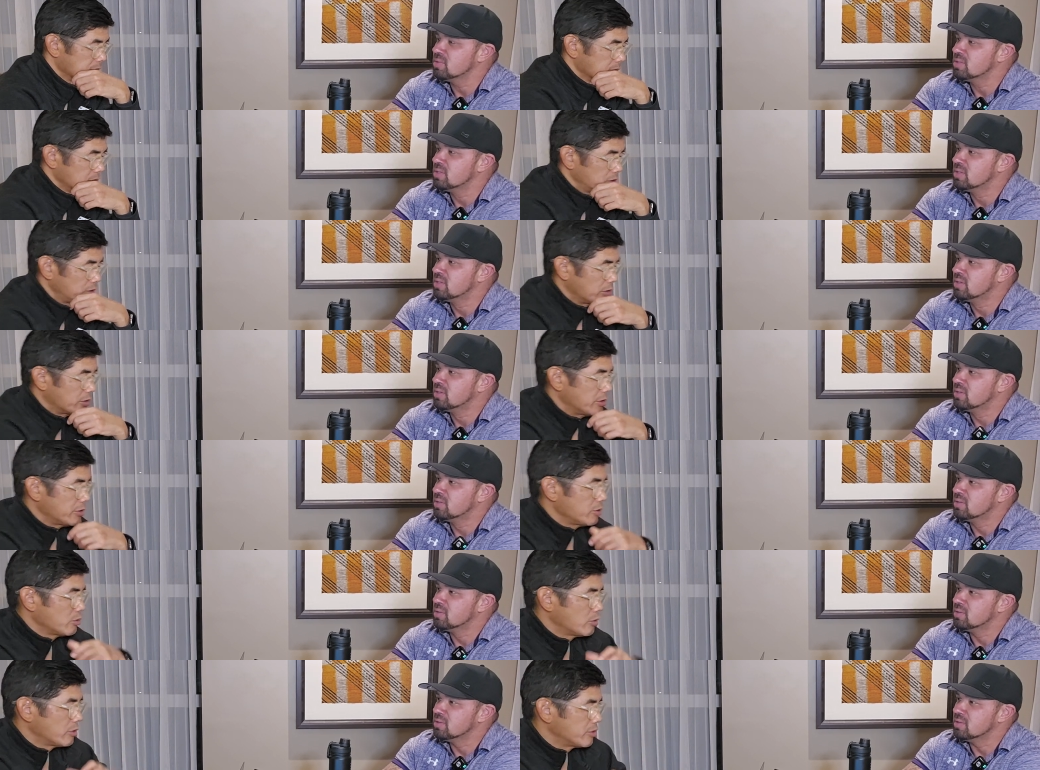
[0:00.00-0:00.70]
Speaker 1: So, in
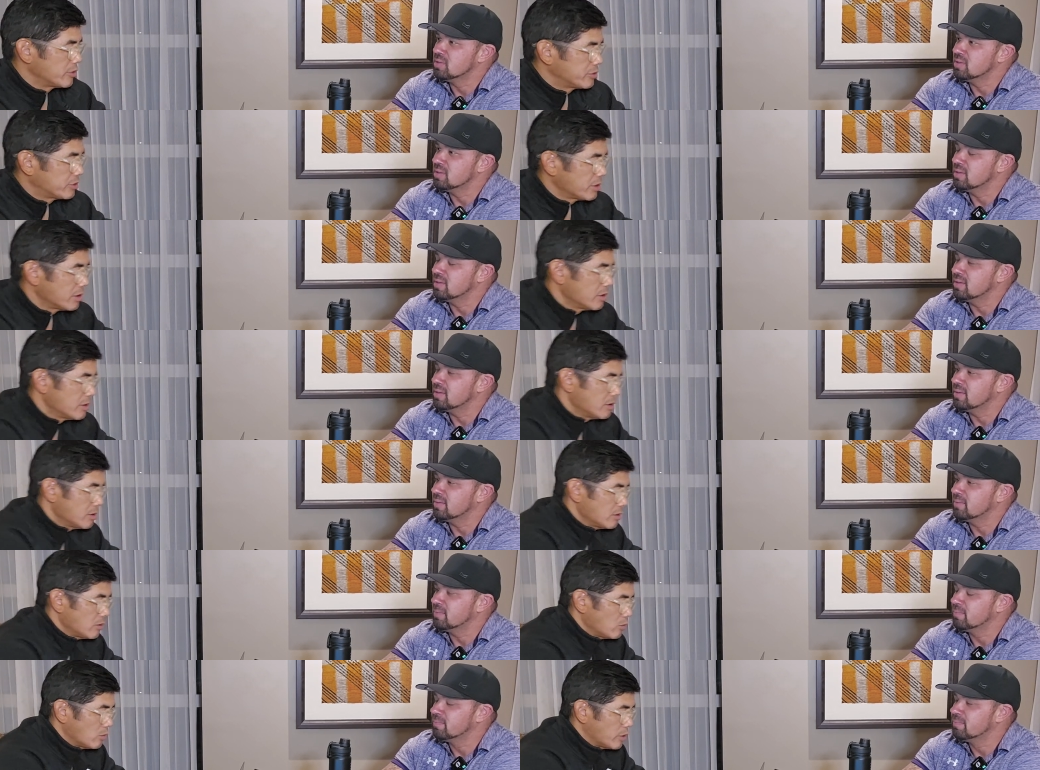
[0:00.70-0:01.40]
other words,
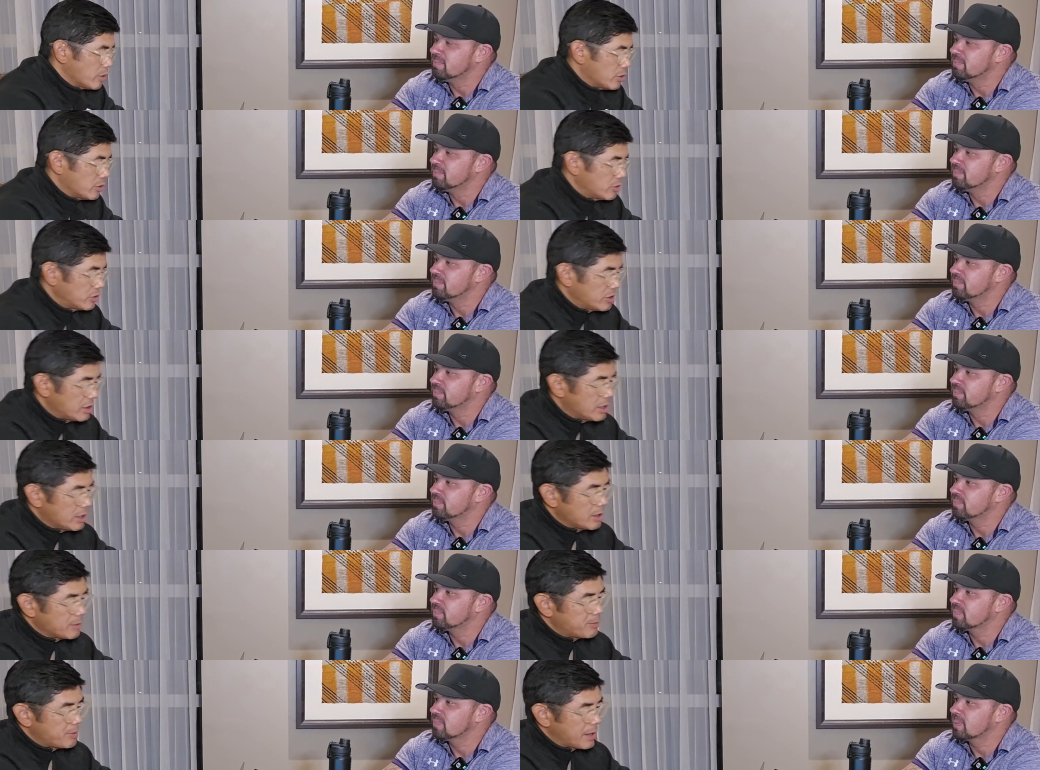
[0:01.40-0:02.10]
yeah. when you
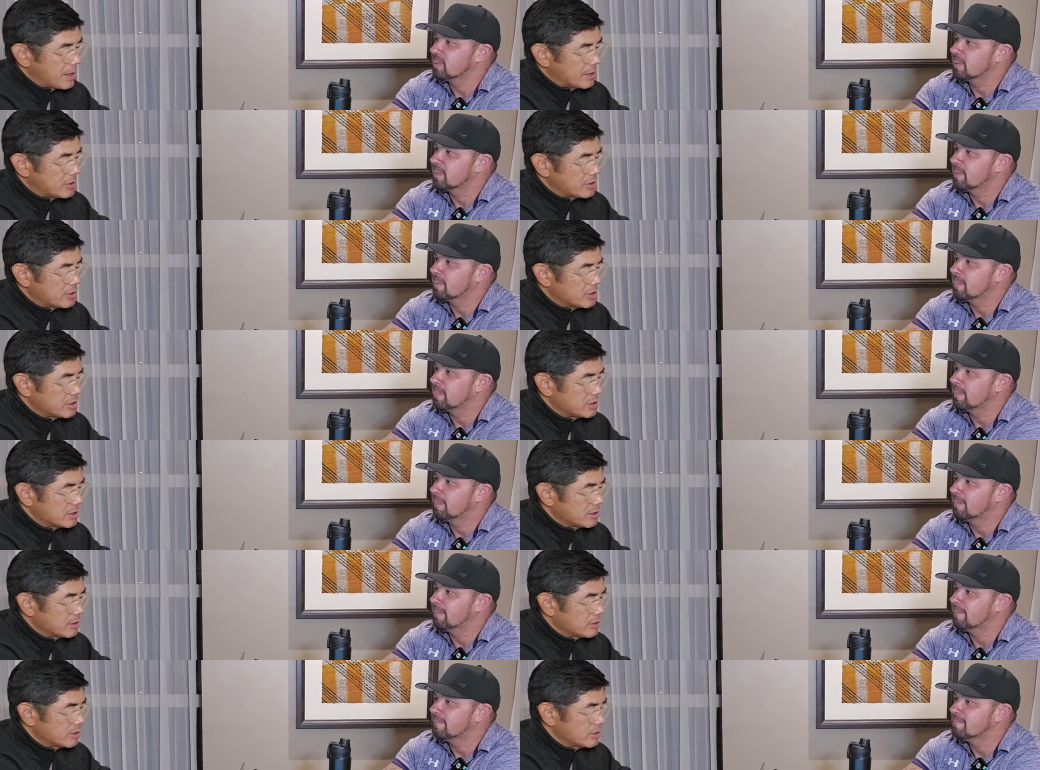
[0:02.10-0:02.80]
see a
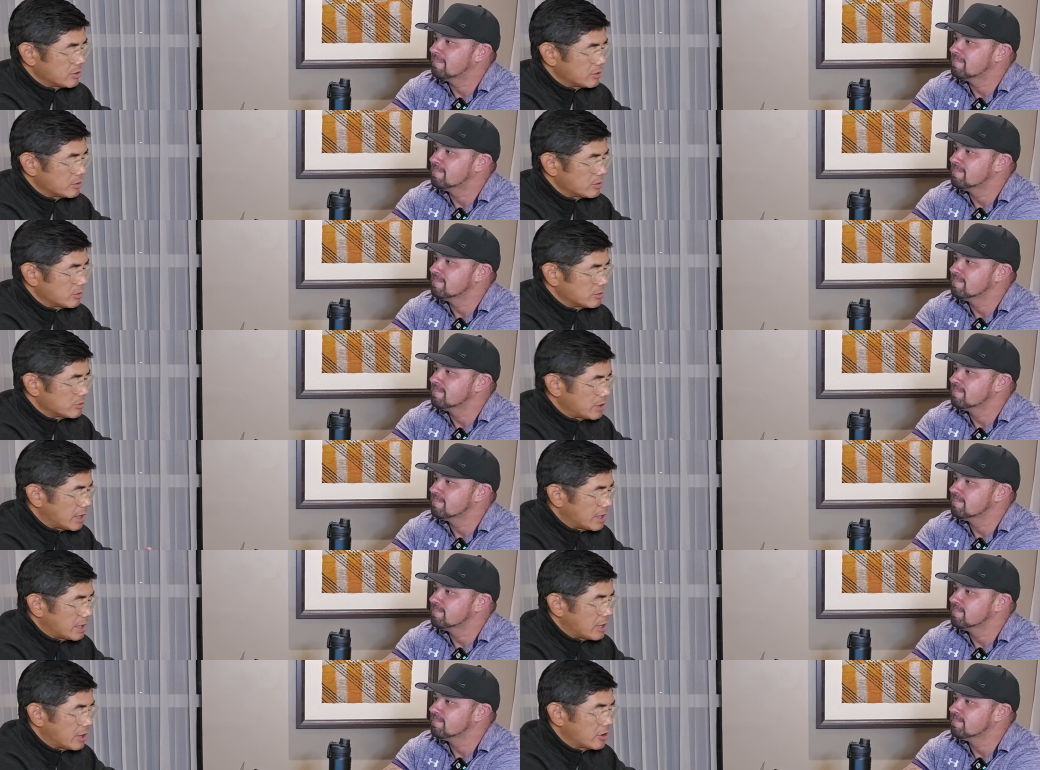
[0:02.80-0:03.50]
patient, you, you
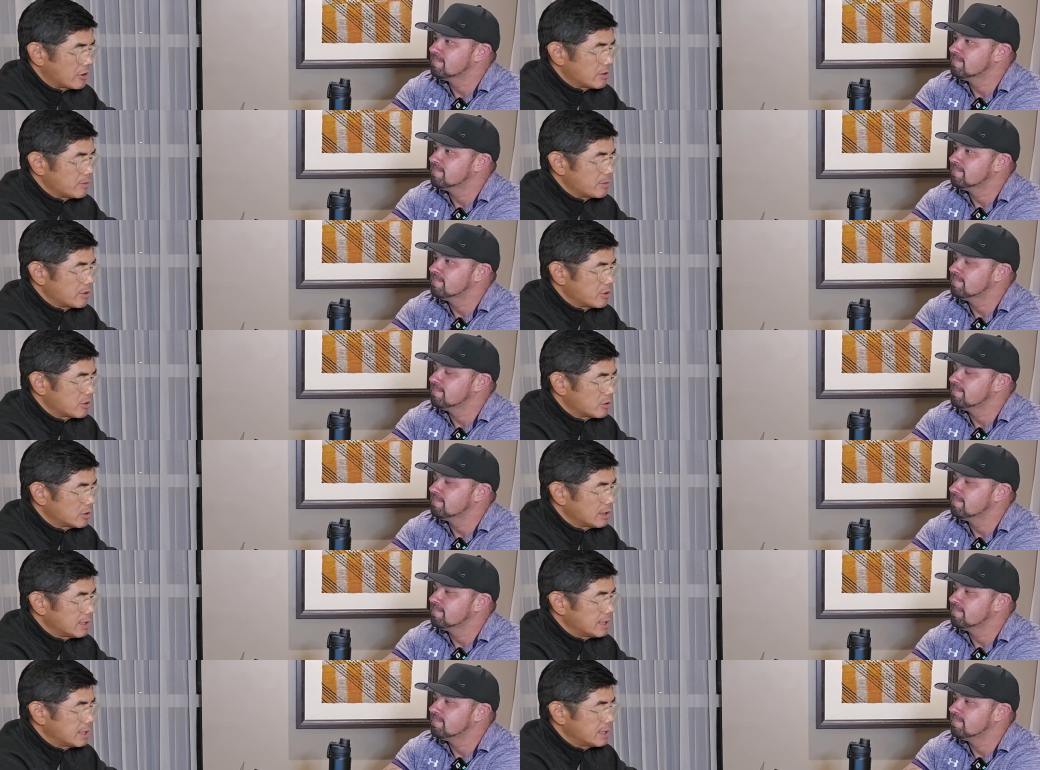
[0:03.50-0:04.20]
take care of them in your
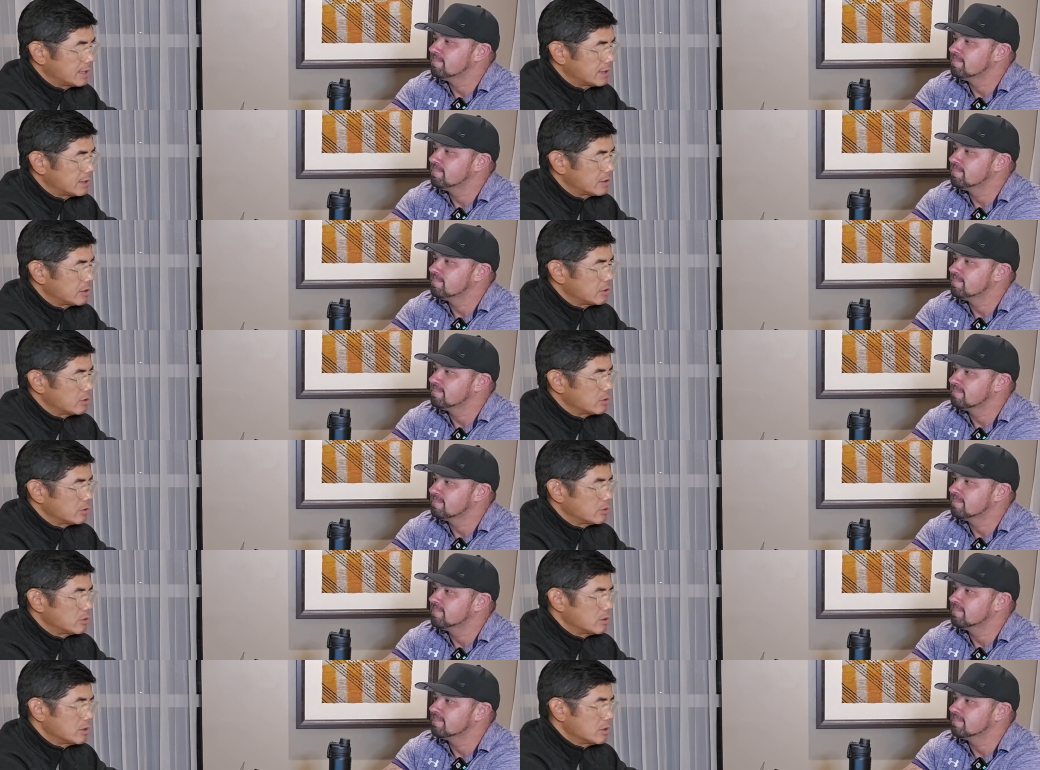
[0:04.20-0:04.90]
clinic,
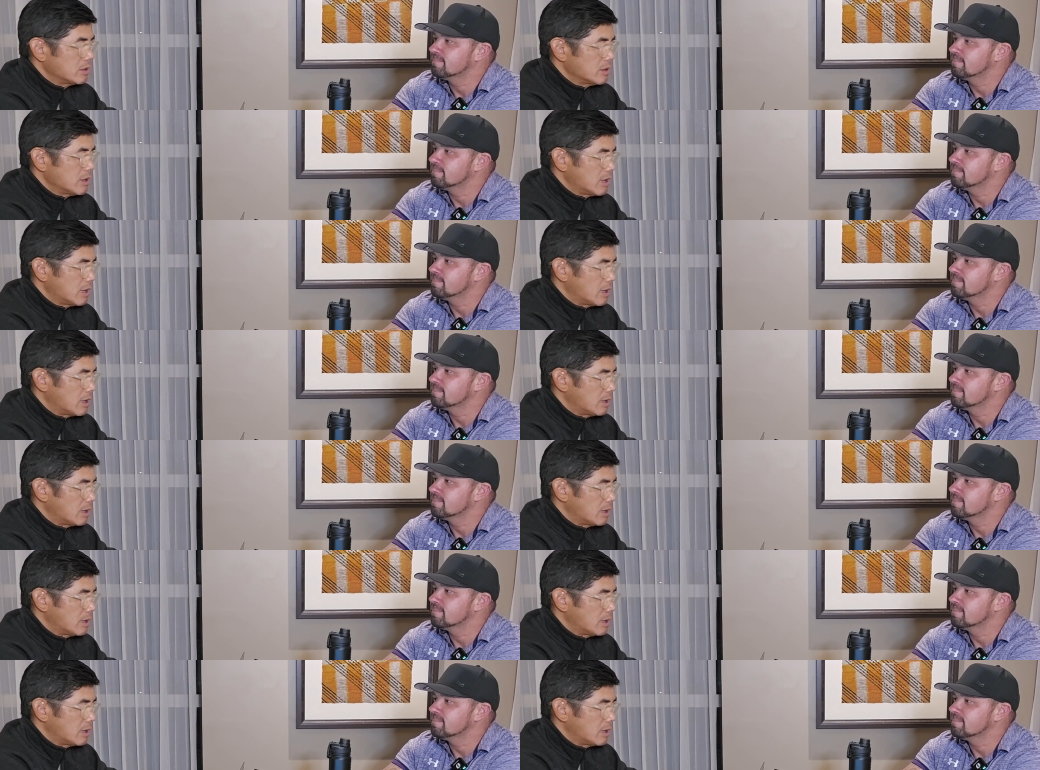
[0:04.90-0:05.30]
you mm-hmm.